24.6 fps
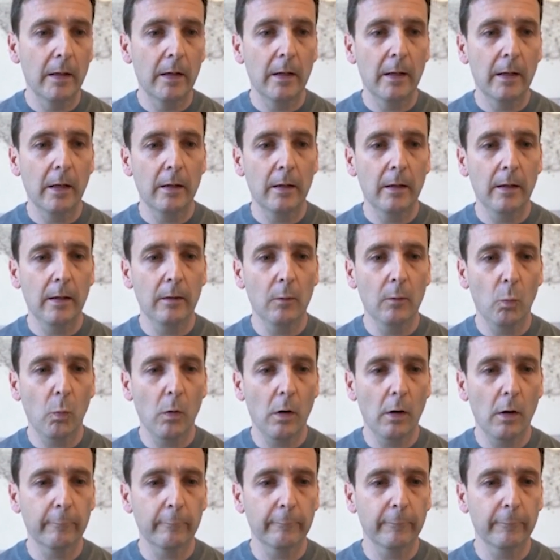In the
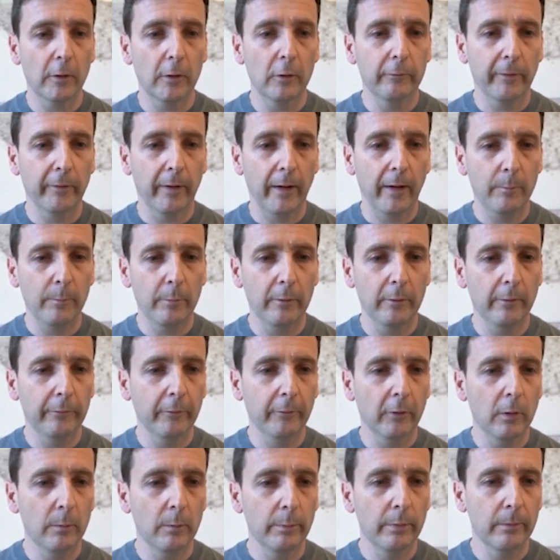workflow tab at the top,
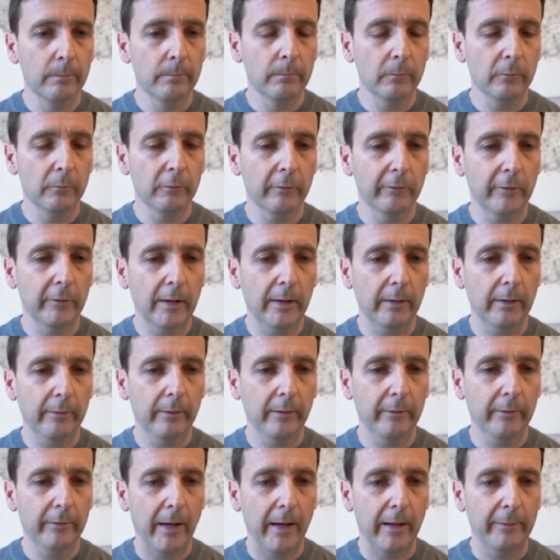just click this
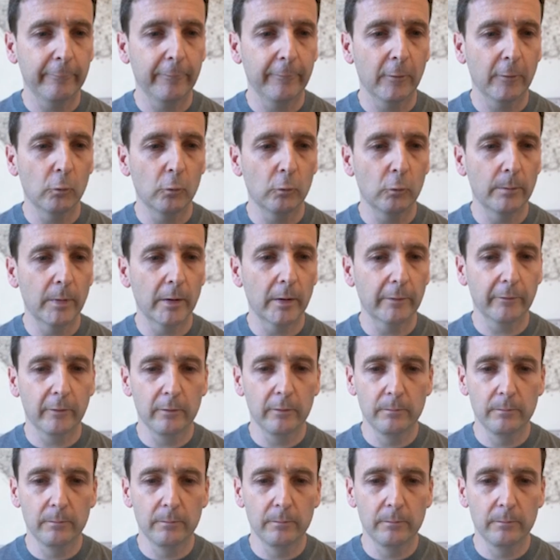add folder button.